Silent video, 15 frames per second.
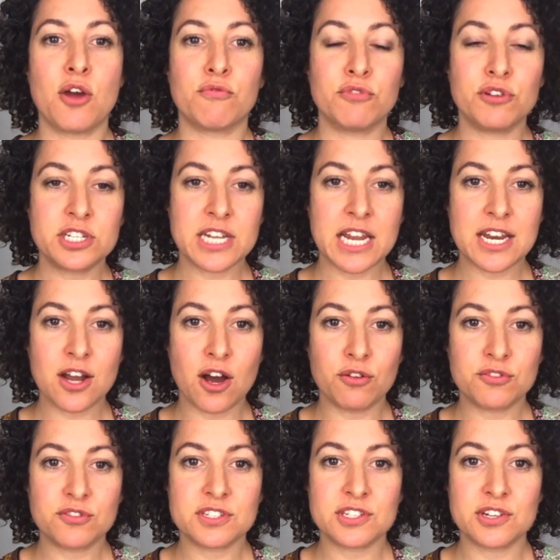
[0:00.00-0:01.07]
routine
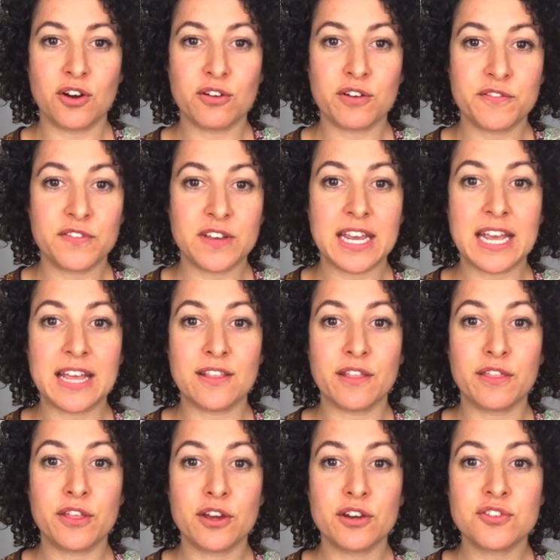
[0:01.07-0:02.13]
ultrasonography in the
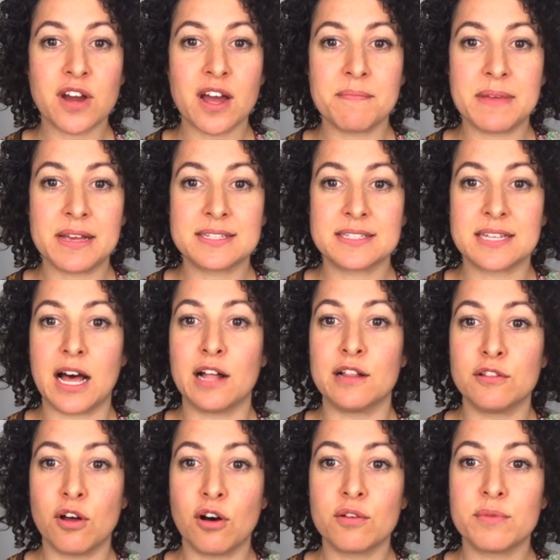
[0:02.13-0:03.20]
third trimester,
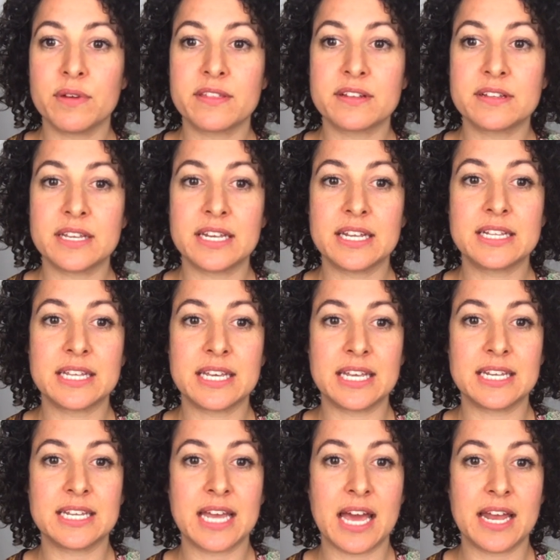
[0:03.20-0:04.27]
along with clinically
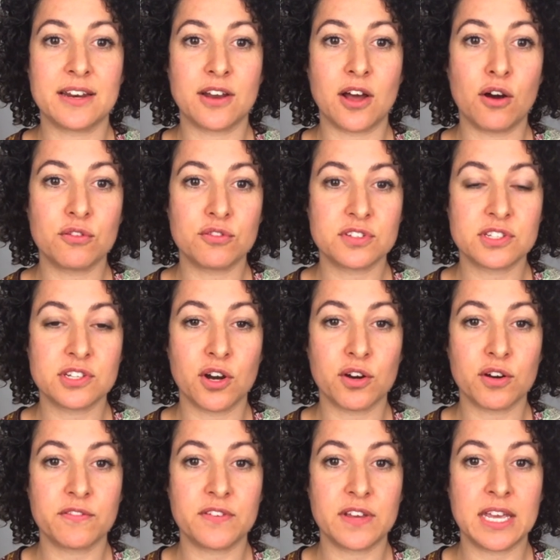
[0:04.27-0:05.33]
indicated
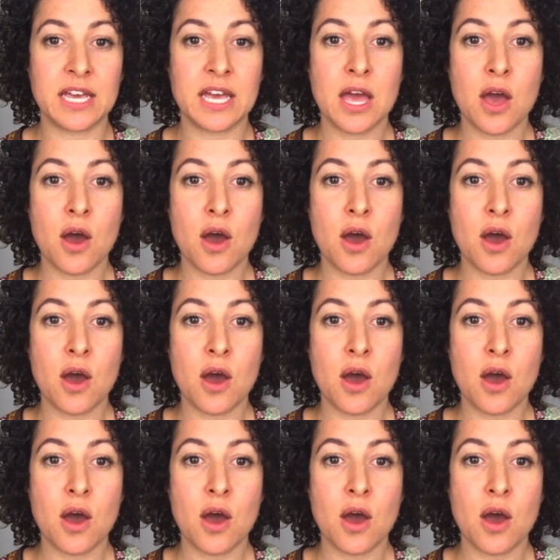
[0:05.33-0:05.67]
ultrasonography,